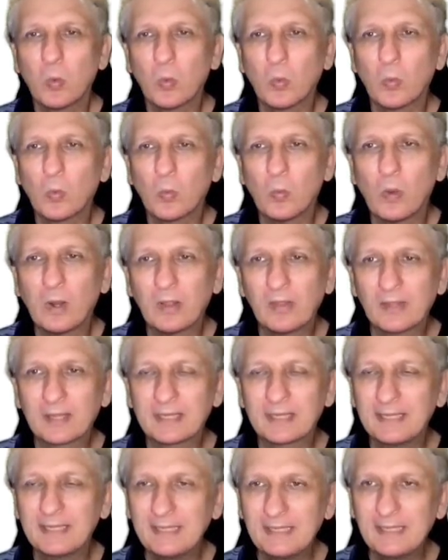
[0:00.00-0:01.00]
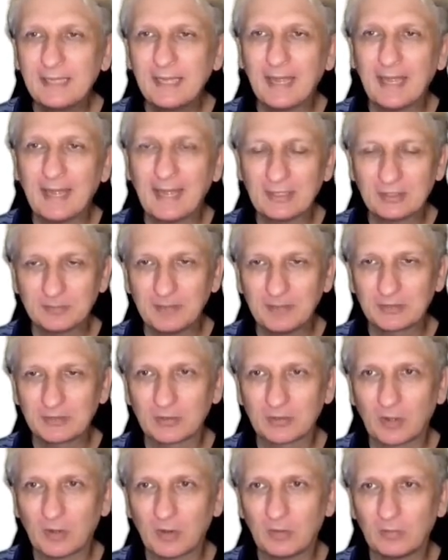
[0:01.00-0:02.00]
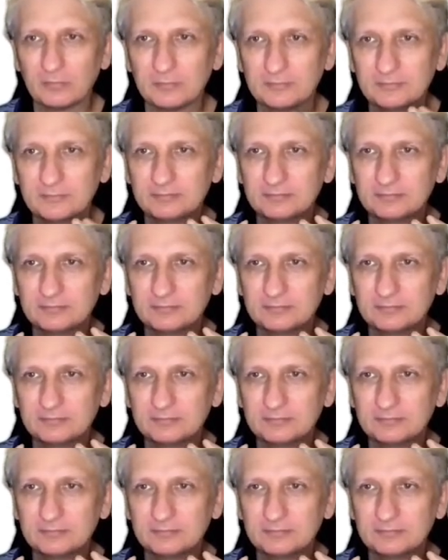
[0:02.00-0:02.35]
One of the key aspects of